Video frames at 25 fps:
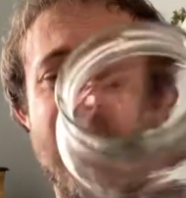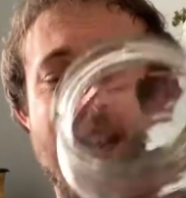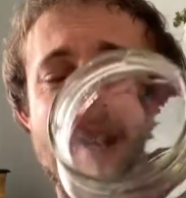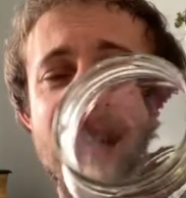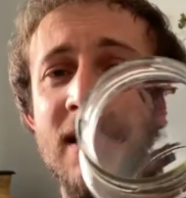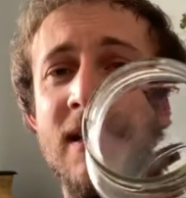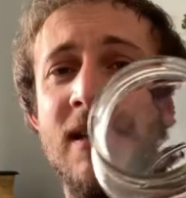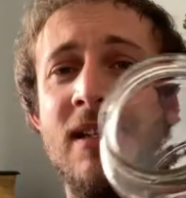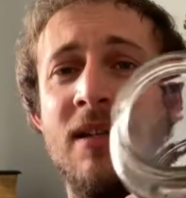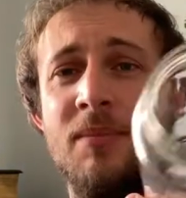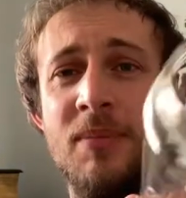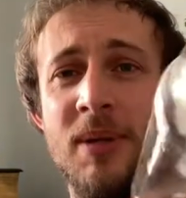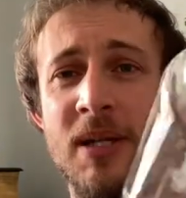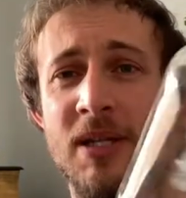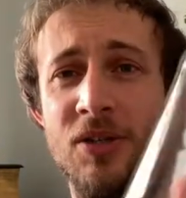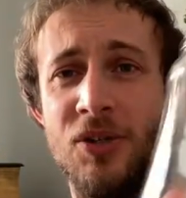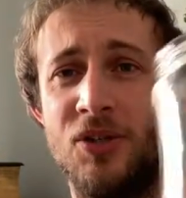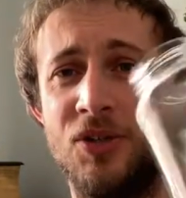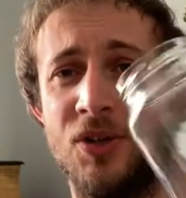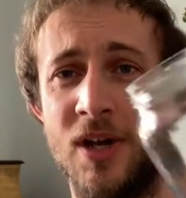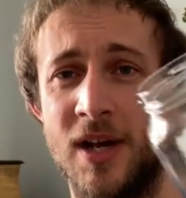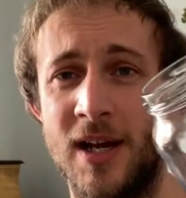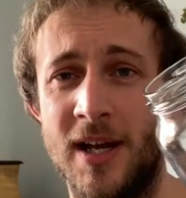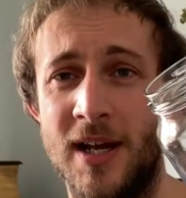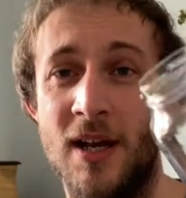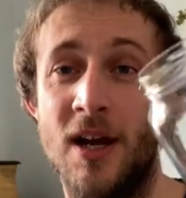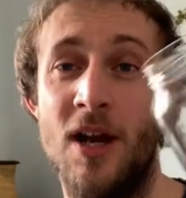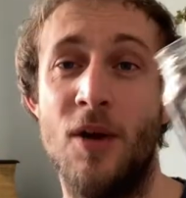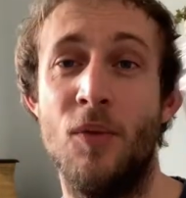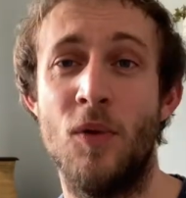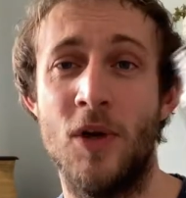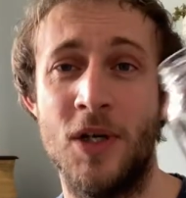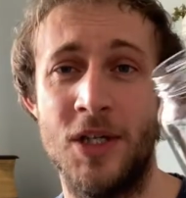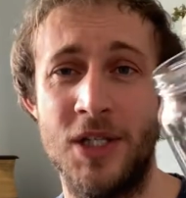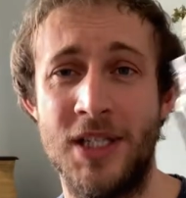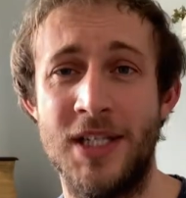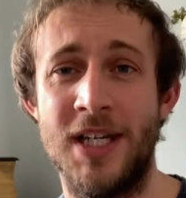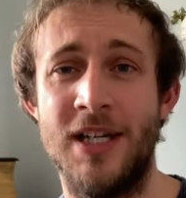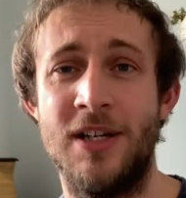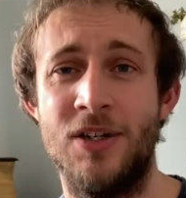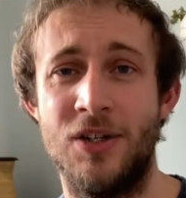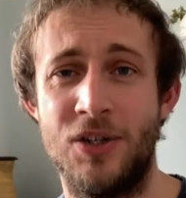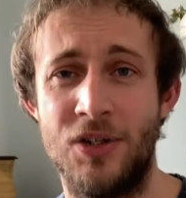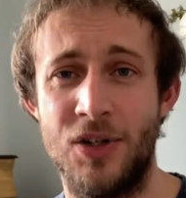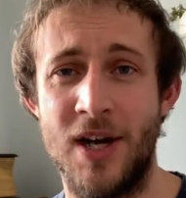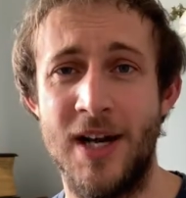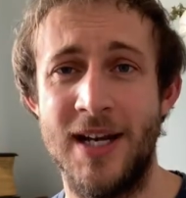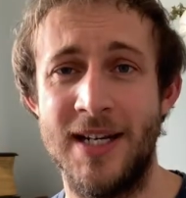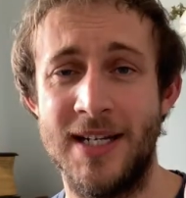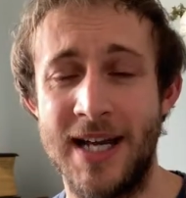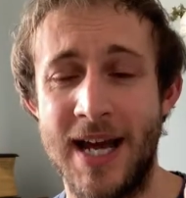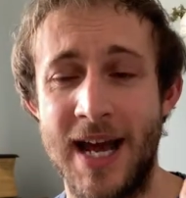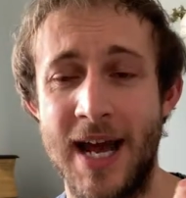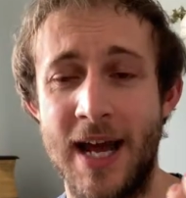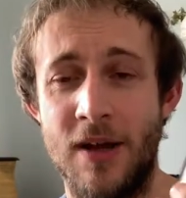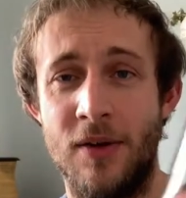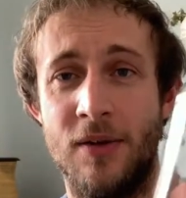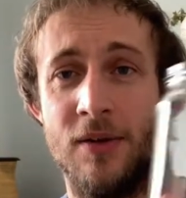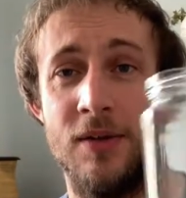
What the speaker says: and it's been dry. I washed it and dried it out.